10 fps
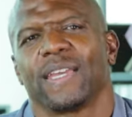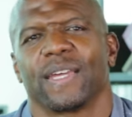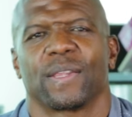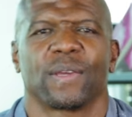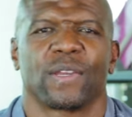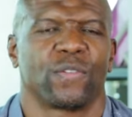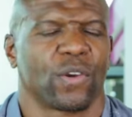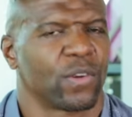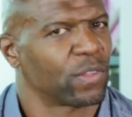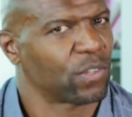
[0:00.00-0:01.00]
you know, you've
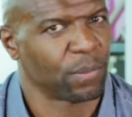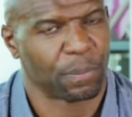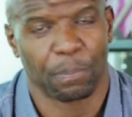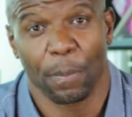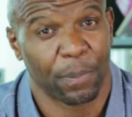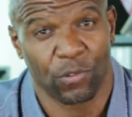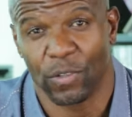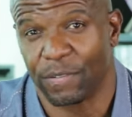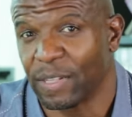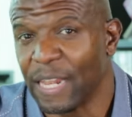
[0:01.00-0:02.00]
heard the term
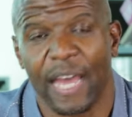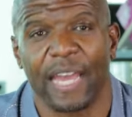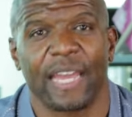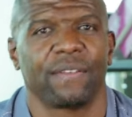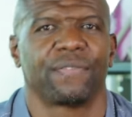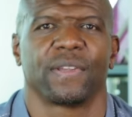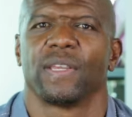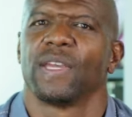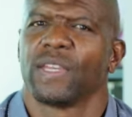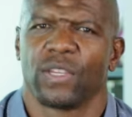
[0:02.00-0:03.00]
purpose-driven life,
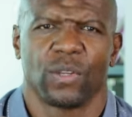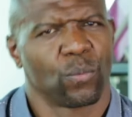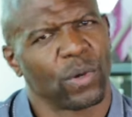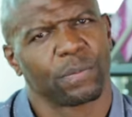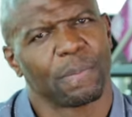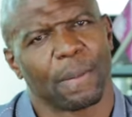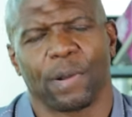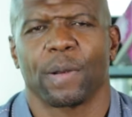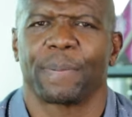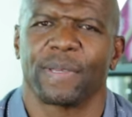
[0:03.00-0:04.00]
and you know, what's my
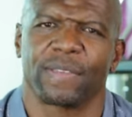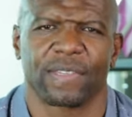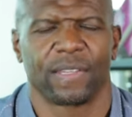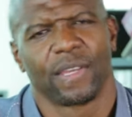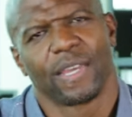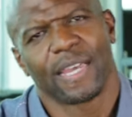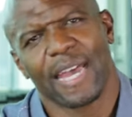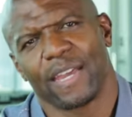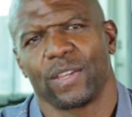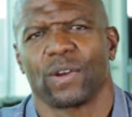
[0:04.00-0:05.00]
purpose? And
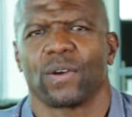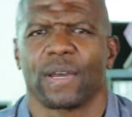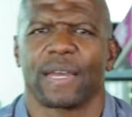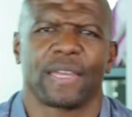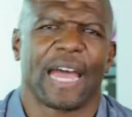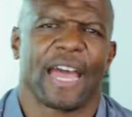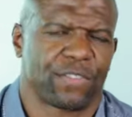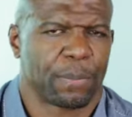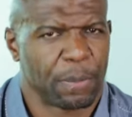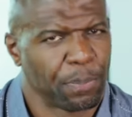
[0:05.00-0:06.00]
I, you know, I, I
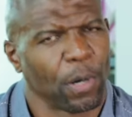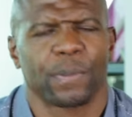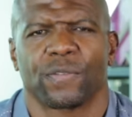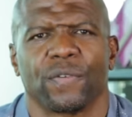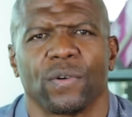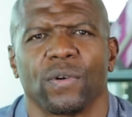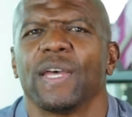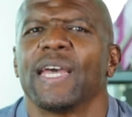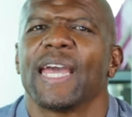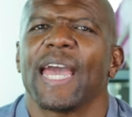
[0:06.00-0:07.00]
have to be purposeful.
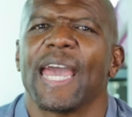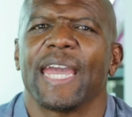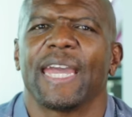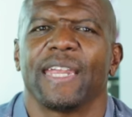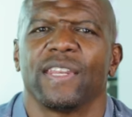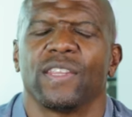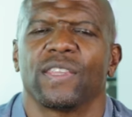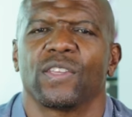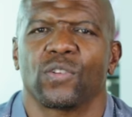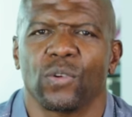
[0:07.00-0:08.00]
And
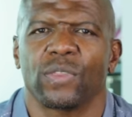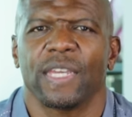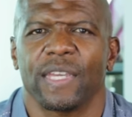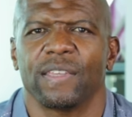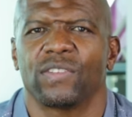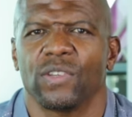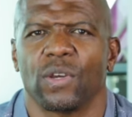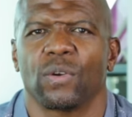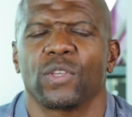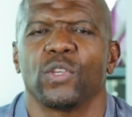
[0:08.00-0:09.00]
the truth is, you
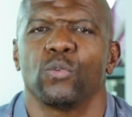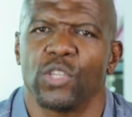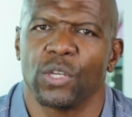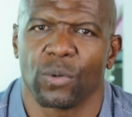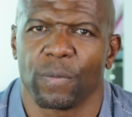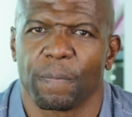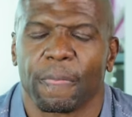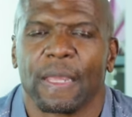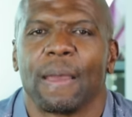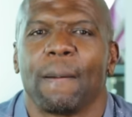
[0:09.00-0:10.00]
know, you do.
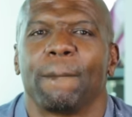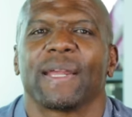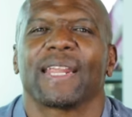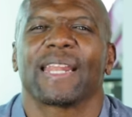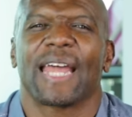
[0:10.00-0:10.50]
But a